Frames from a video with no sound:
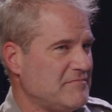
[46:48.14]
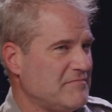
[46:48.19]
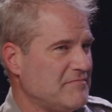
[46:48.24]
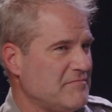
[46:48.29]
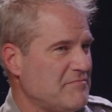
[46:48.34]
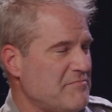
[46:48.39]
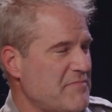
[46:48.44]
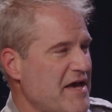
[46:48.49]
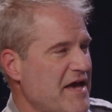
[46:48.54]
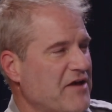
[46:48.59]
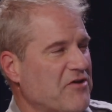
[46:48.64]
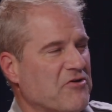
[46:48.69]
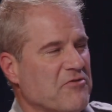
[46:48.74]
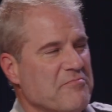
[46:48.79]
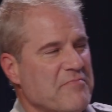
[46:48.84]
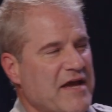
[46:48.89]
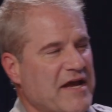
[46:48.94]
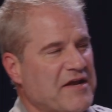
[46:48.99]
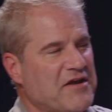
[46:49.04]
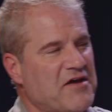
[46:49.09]
may or
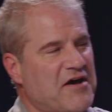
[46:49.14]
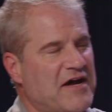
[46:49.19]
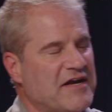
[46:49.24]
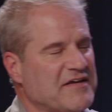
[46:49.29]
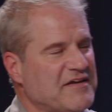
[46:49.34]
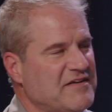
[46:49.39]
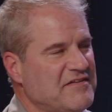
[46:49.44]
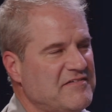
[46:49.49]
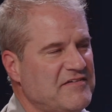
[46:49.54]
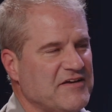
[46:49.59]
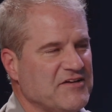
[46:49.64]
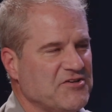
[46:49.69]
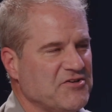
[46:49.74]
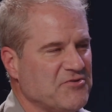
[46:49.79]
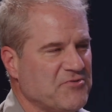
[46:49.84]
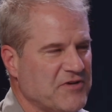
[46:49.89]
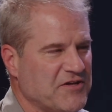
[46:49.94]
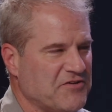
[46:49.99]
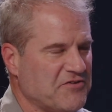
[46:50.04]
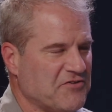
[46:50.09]
may not
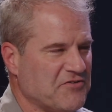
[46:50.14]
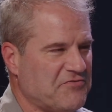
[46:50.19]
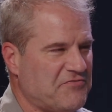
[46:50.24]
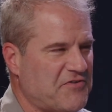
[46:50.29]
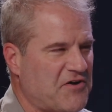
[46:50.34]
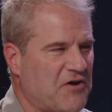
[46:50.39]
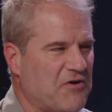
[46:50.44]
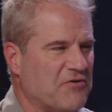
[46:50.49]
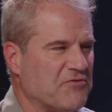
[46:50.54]
continue into the fall.